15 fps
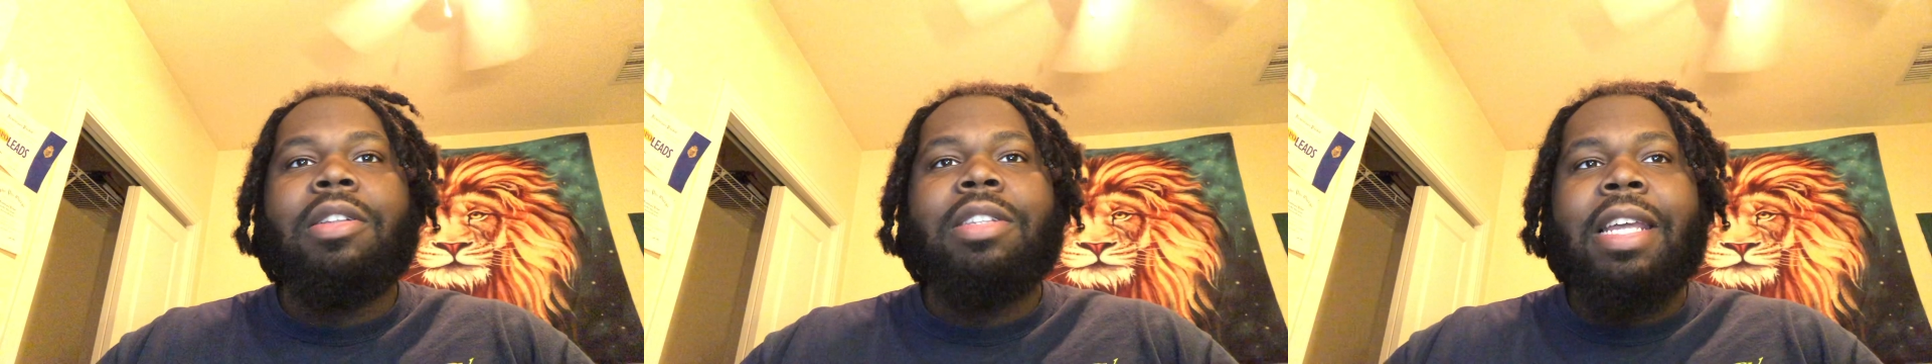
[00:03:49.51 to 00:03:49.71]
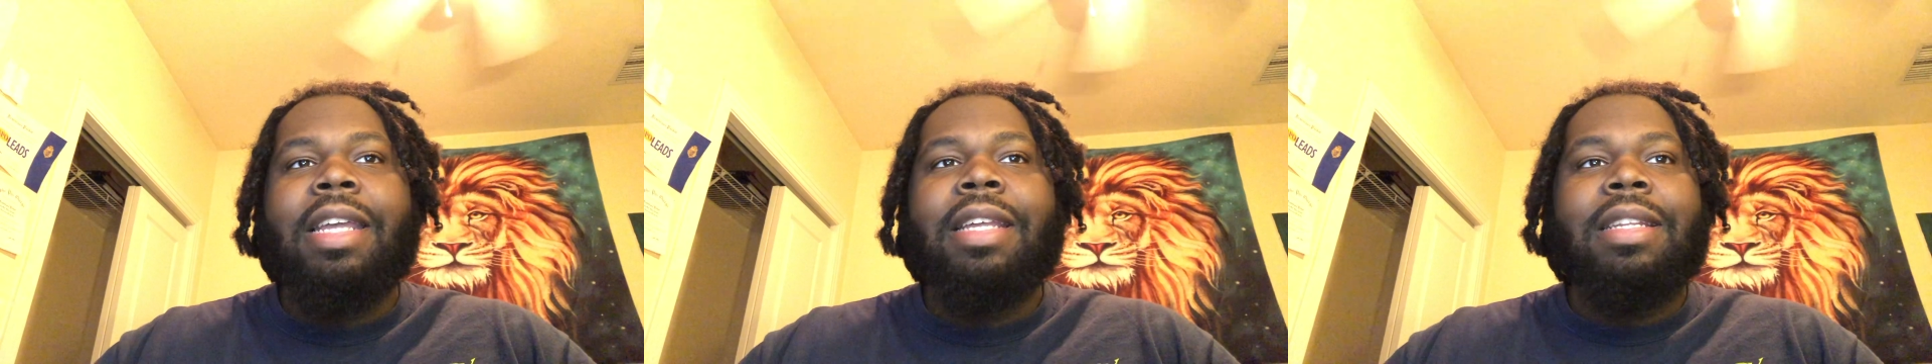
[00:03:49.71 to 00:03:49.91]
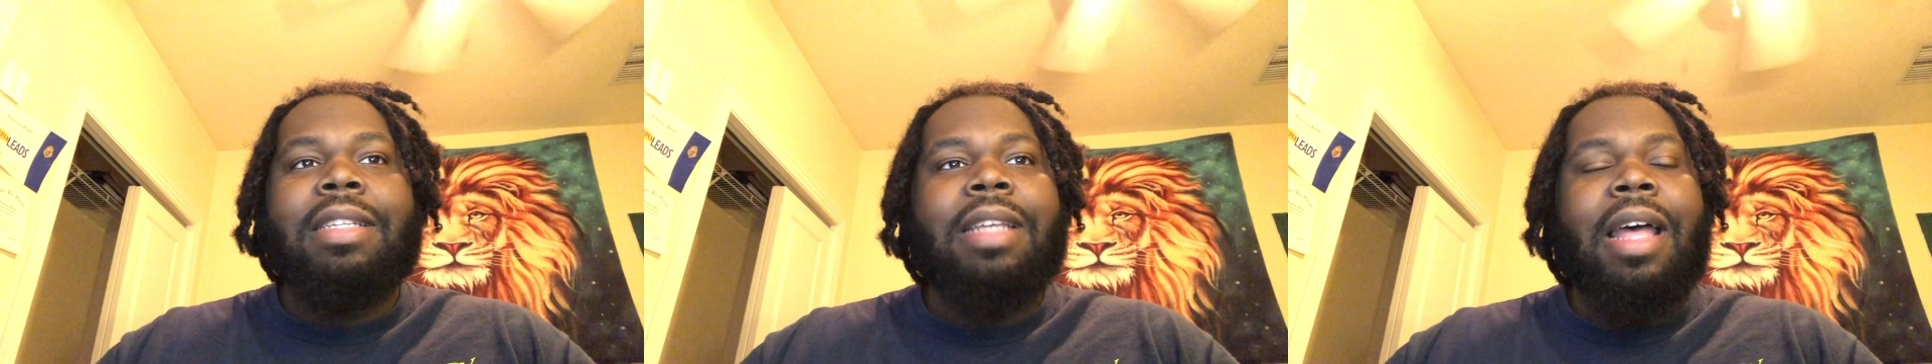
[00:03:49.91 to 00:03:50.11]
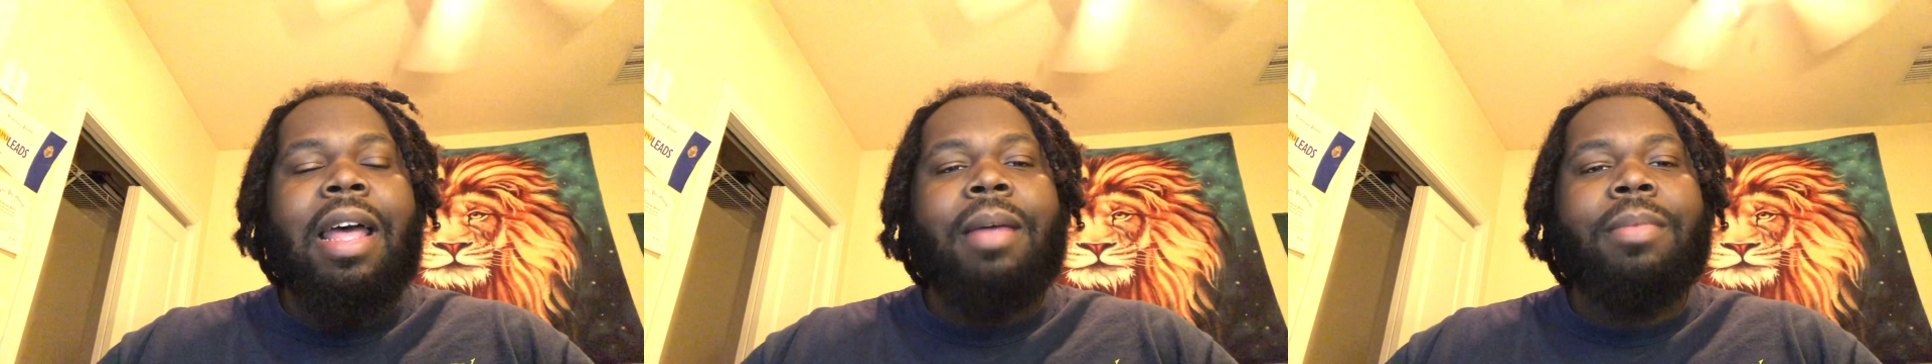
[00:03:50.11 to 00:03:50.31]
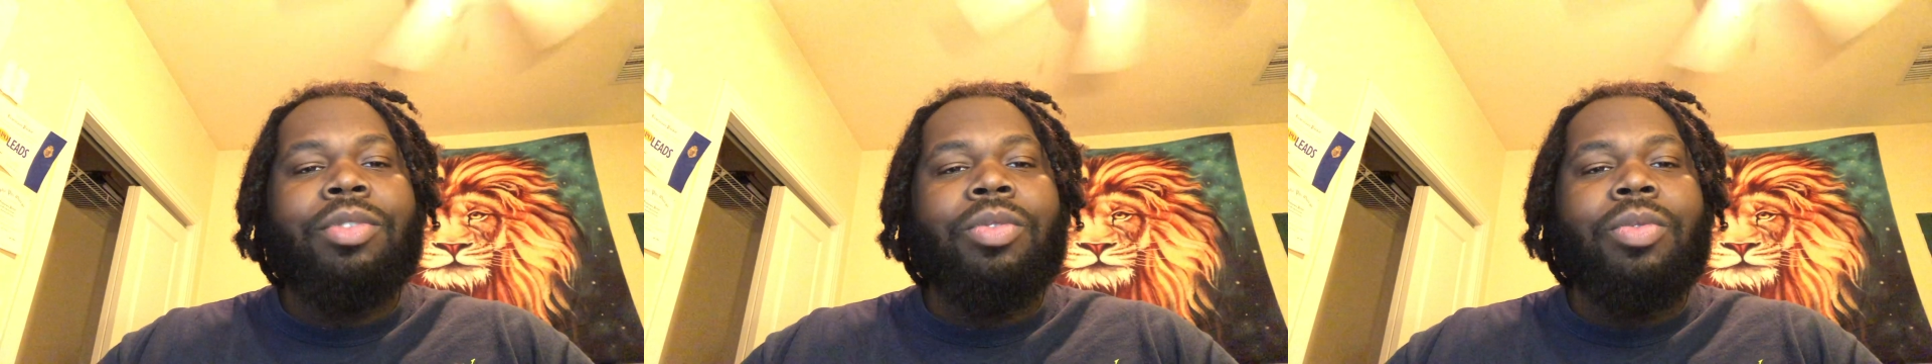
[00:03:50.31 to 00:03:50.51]
take the
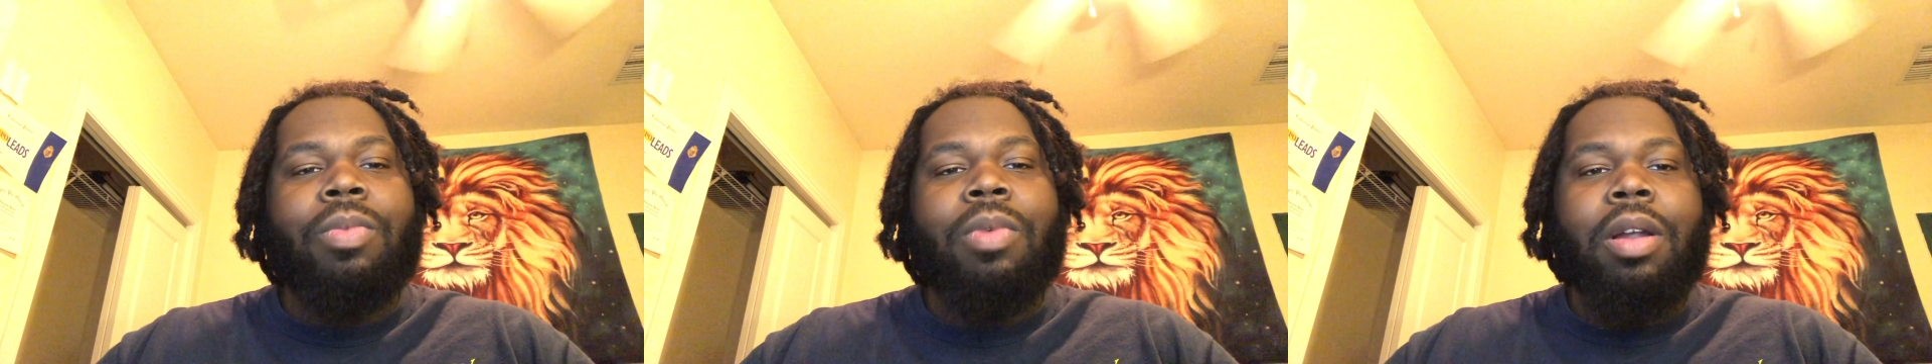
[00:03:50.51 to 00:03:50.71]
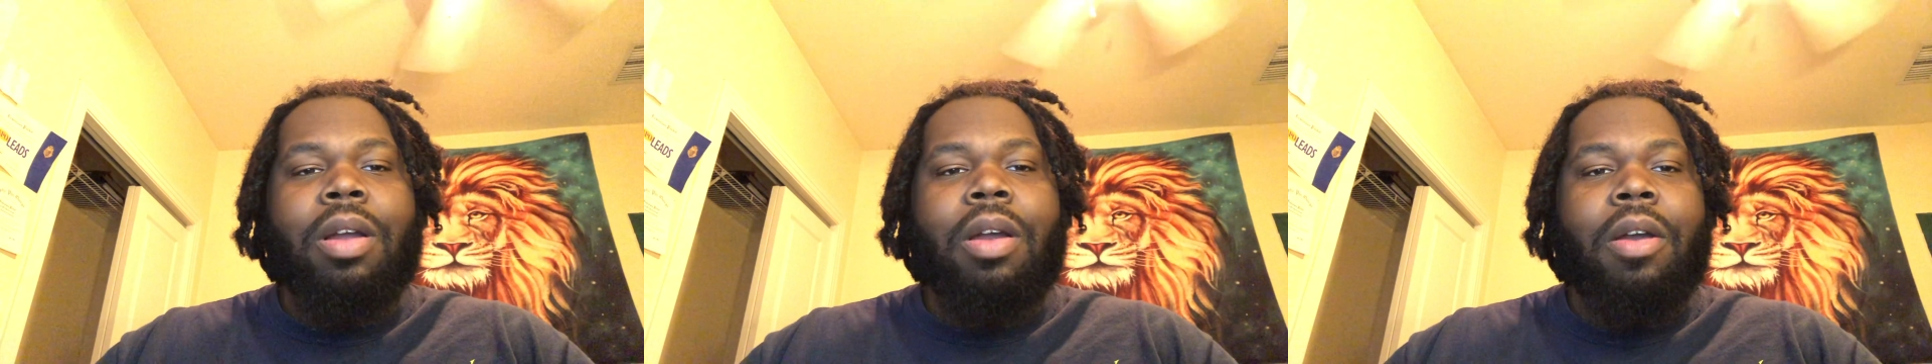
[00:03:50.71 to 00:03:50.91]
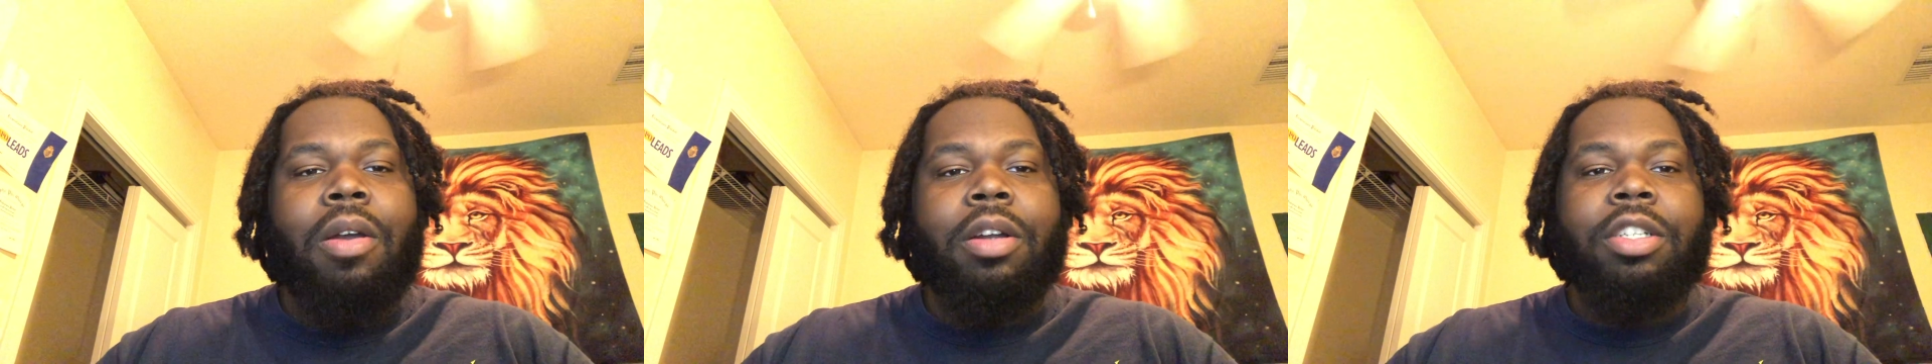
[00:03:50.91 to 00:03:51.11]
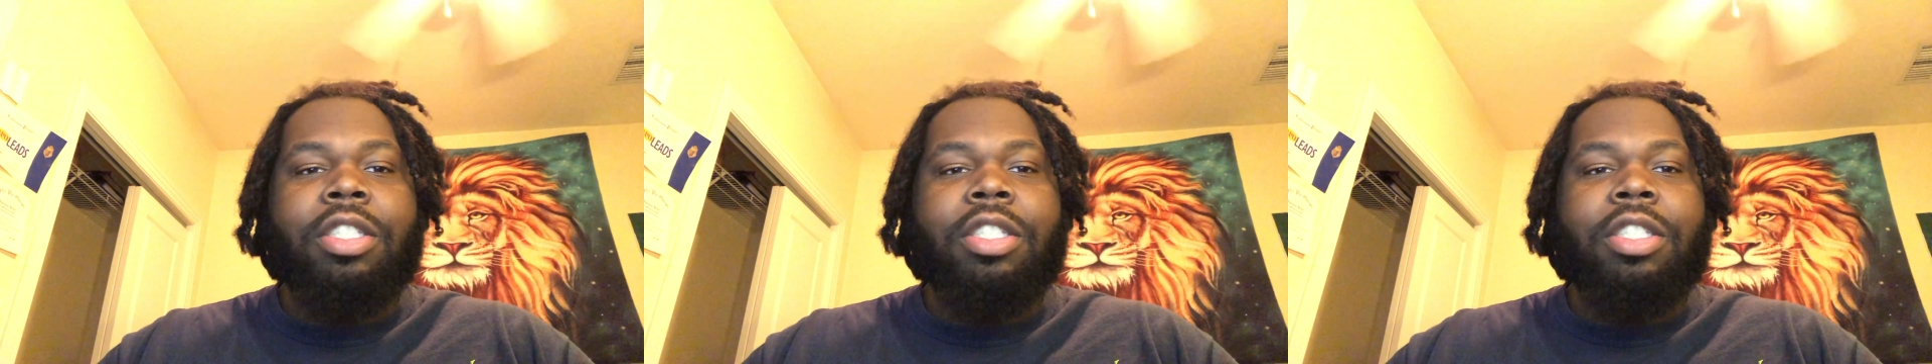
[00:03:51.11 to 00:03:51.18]
time to work harder.